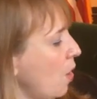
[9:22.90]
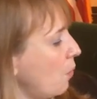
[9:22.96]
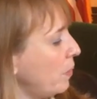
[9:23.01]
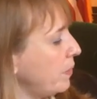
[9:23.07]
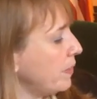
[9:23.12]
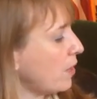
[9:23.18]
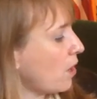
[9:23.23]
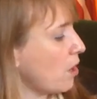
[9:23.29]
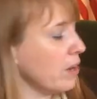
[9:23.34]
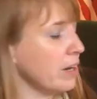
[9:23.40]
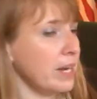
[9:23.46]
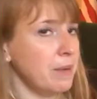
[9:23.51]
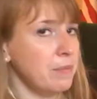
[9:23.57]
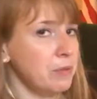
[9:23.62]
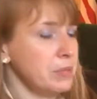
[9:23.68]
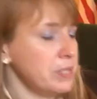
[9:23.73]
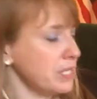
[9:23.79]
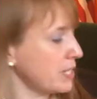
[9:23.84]
When the car
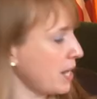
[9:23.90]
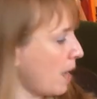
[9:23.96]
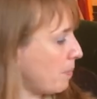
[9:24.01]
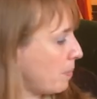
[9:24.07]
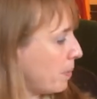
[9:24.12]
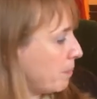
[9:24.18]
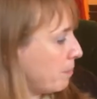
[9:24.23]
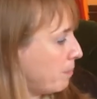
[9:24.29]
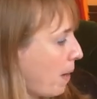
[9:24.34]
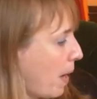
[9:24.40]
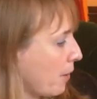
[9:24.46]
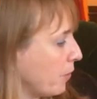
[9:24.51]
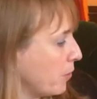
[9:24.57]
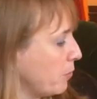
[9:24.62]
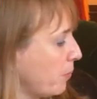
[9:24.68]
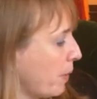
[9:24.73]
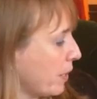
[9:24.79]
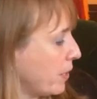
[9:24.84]
came to a stop,
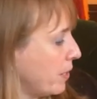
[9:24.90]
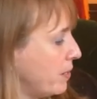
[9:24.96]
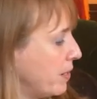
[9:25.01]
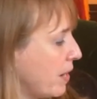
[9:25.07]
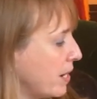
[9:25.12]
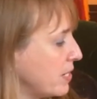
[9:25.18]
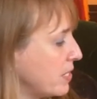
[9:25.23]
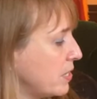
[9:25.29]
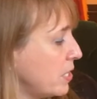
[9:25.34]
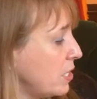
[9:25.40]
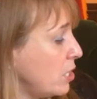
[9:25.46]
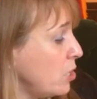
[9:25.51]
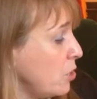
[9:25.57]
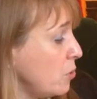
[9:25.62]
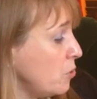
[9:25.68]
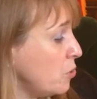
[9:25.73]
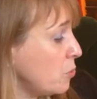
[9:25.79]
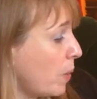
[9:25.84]
Packard recognized the
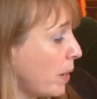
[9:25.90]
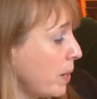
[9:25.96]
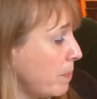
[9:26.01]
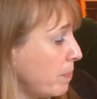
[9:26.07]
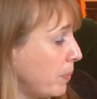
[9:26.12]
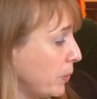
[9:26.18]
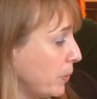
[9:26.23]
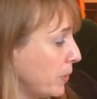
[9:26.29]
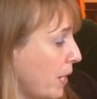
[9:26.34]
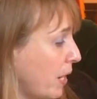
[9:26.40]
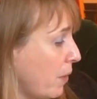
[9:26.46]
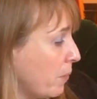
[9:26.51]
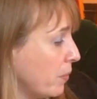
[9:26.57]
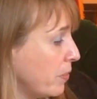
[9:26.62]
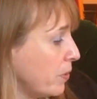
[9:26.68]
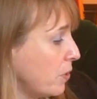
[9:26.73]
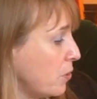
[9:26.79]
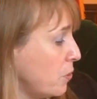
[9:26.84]
huge white building
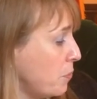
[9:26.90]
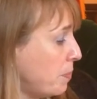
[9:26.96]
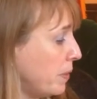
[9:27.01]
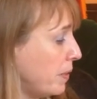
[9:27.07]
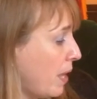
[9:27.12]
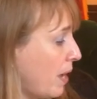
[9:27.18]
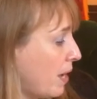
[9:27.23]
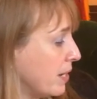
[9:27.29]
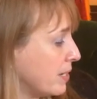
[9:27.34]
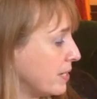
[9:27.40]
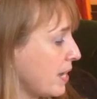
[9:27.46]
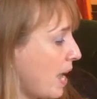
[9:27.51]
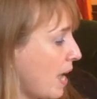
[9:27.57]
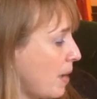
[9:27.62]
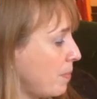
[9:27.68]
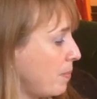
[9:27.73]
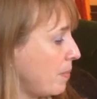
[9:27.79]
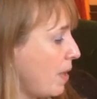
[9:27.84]
with the cupola on
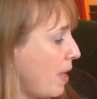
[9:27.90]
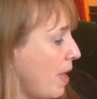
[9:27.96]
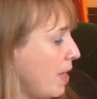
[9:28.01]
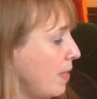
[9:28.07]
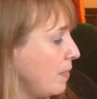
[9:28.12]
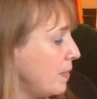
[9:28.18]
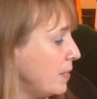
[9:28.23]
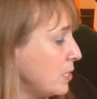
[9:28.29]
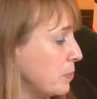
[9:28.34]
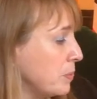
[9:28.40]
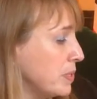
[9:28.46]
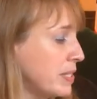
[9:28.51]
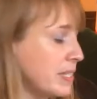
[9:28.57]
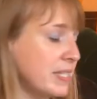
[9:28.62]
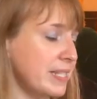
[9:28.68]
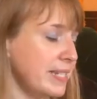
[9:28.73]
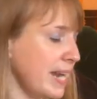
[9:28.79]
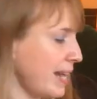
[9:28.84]
top. This was
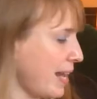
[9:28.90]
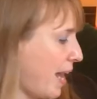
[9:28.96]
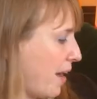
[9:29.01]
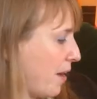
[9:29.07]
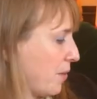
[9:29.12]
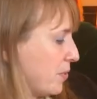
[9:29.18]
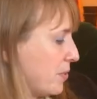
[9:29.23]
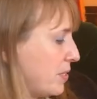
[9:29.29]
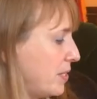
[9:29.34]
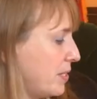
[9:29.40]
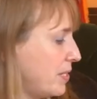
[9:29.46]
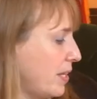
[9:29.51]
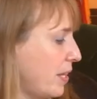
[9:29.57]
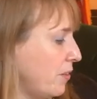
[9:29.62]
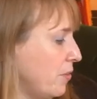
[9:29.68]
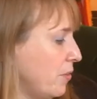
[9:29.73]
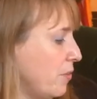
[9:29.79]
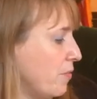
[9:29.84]
the State House, the
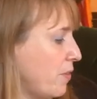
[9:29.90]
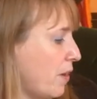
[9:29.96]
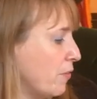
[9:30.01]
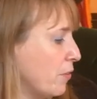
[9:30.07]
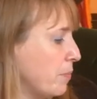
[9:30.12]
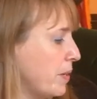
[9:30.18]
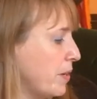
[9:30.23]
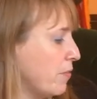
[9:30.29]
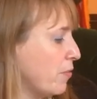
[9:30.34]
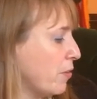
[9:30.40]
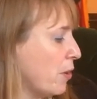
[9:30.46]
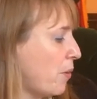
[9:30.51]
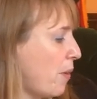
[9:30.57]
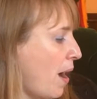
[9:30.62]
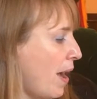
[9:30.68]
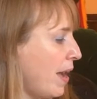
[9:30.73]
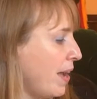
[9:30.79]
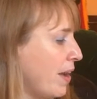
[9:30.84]
center of government for
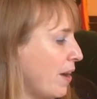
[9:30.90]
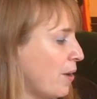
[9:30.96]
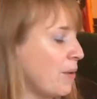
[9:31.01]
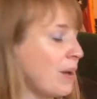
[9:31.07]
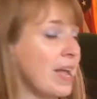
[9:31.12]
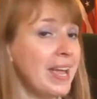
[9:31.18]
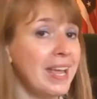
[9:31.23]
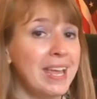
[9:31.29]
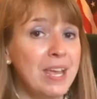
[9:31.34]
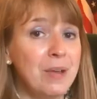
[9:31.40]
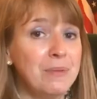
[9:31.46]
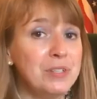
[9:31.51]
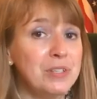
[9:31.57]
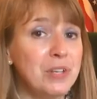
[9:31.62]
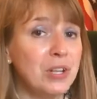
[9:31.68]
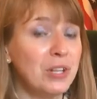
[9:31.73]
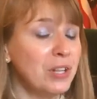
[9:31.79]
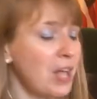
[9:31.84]
Ohio. He
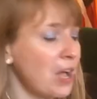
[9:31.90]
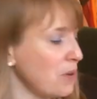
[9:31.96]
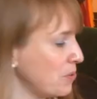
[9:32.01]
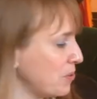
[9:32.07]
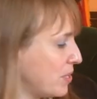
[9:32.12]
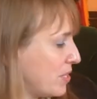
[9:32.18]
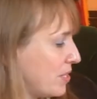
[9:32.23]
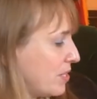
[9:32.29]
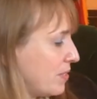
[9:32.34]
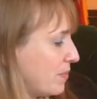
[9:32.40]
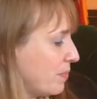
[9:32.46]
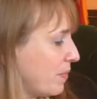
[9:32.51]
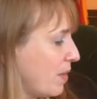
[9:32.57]
was close.